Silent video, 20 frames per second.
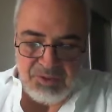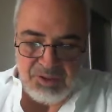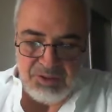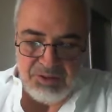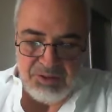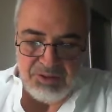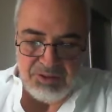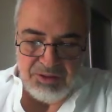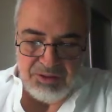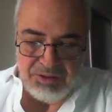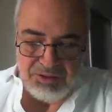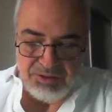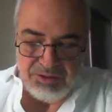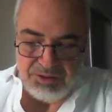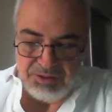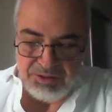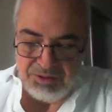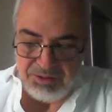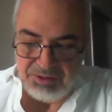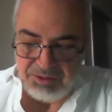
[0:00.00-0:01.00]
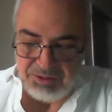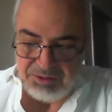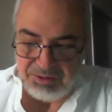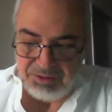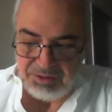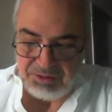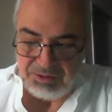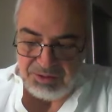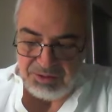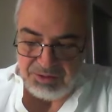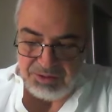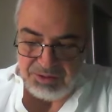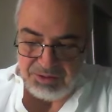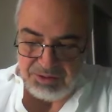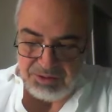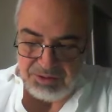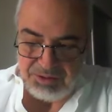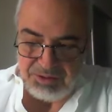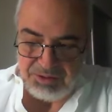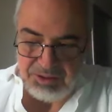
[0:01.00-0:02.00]
the
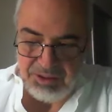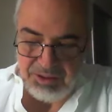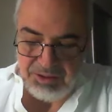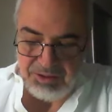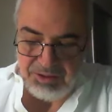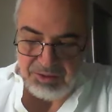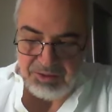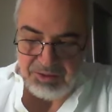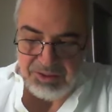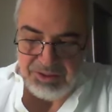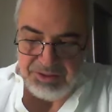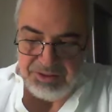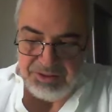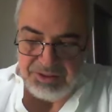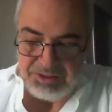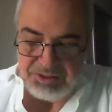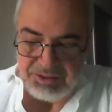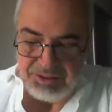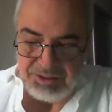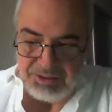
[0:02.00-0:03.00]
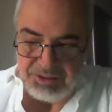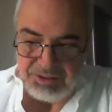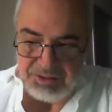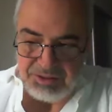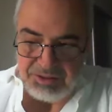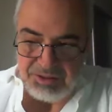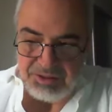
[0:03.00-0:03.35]
takeaway is that